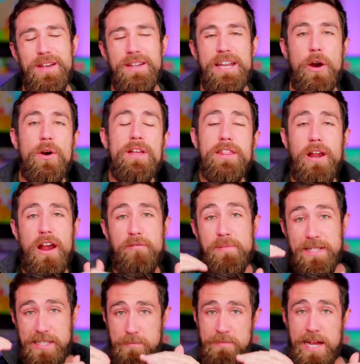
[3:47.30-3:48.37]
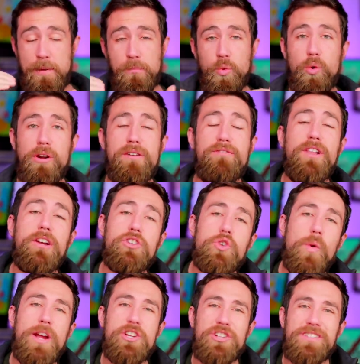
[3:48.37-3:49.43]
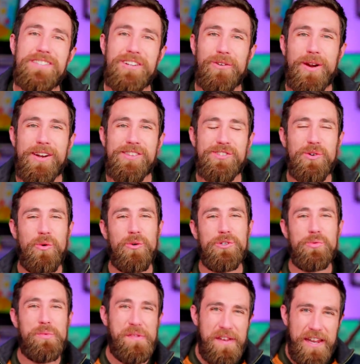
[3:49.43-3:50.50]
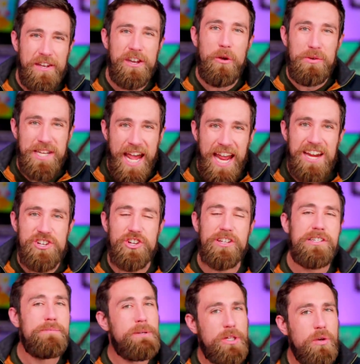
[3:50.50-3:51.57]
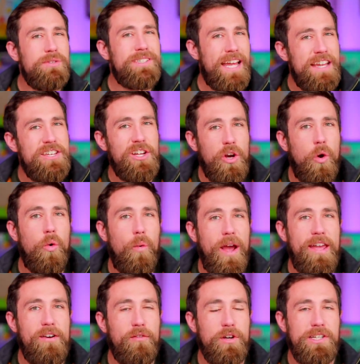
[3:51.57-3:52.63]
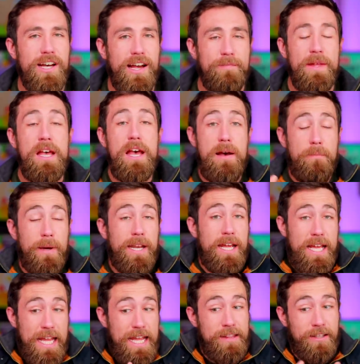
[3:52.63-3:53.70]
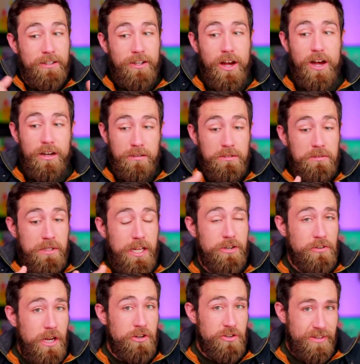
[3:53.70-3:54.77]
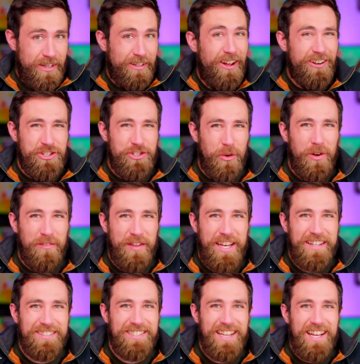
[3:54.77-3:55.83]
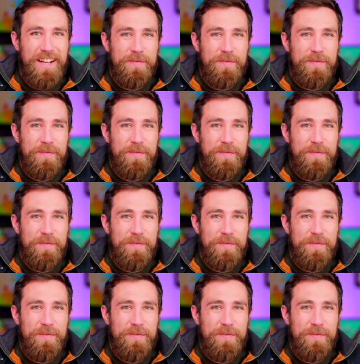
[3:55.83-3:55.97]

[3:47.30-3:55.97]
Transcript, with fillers: Now, there have been some temporary fluctuations in credit scores with notations, but those tend to go away over time. But in the long, and, and the long and short of it is,